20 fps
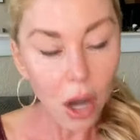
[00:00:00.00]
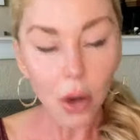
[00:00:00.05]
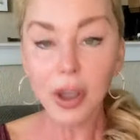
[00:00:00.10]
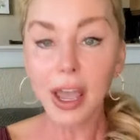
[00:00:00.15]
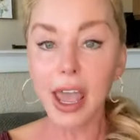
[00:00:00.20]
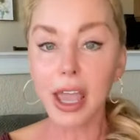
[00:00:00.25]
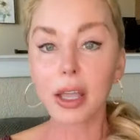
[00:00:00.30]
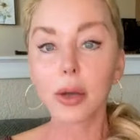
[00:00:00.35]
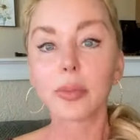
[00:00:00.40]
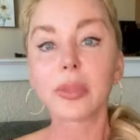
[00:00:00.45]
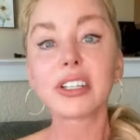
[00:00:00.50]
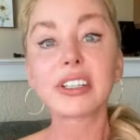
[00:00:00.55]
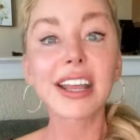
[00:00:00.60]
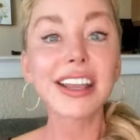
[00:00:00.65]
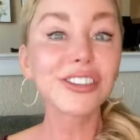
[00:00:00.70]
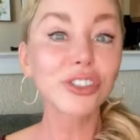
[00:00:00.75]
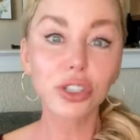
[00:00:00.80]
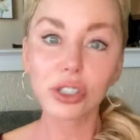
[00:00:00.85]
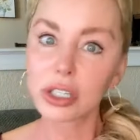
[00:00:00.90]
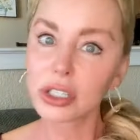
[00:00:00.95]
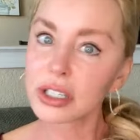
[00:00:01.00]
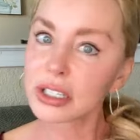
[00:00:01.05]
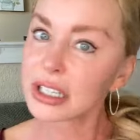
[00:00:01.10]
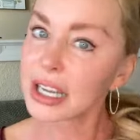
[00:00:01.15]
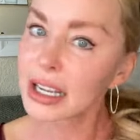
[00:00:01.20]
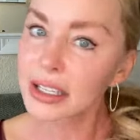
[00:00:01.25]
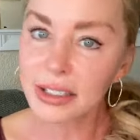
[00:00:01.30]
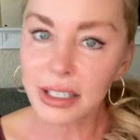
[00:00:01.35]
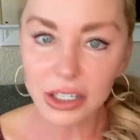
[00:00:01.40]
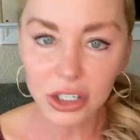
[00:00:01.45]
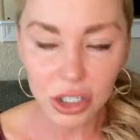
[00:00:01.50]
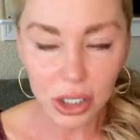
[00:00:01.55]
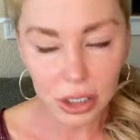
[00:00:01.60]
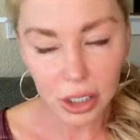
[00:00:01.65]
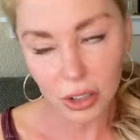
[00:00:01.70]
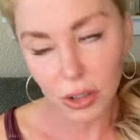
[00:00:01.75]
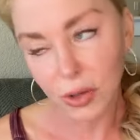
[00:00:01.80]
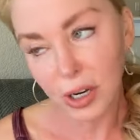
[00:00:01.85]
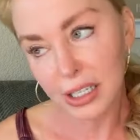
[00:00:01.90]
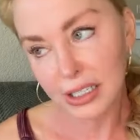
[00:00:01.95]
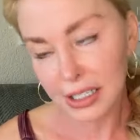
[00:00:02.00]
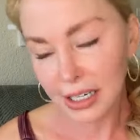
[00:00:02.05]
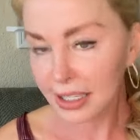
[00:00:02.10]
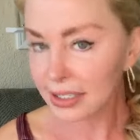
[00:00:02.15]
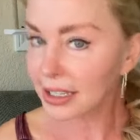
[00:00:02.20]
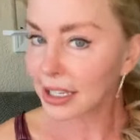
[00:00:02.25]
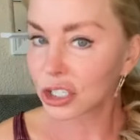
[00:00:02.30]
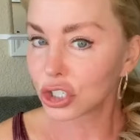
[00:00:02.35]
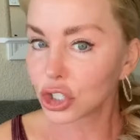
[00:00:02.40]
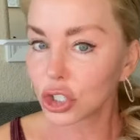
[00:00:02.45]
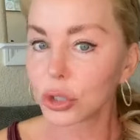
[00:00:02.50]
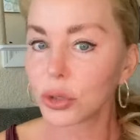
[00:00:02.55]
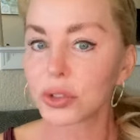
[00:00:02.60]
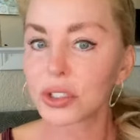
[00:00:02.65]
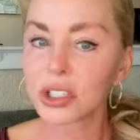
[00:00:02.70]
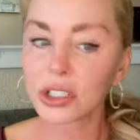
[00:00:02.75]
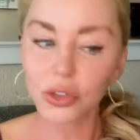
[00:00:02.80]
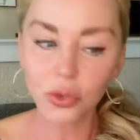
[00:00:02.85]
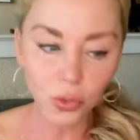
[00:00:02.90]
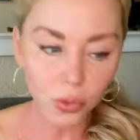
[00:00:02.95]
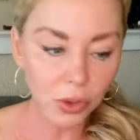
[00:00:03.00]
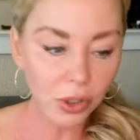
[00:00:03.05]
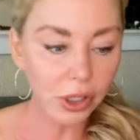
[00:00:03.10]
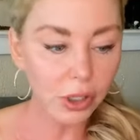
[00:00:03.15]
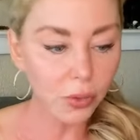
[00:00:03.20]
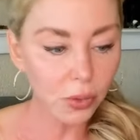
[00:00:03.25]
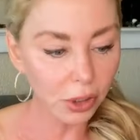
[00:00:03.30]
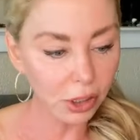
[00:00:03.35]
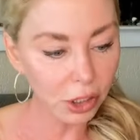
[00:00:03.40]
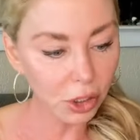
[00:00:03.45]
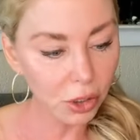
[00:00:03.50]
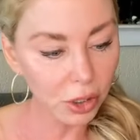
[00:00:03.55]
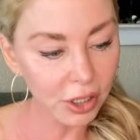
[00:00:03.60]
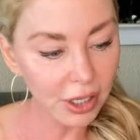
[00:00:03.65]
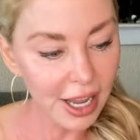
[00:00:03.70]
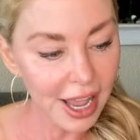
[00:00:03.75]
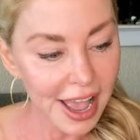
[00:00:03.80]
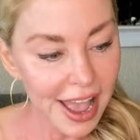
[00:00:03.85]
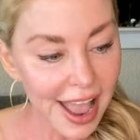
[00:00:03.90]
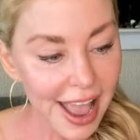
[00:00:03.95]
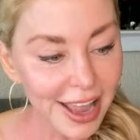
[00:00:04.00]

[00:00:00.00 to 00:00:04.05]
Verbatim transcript: Okay, taste doesn't taste like chicken, you guys. It tastes like juice. It's really, really good.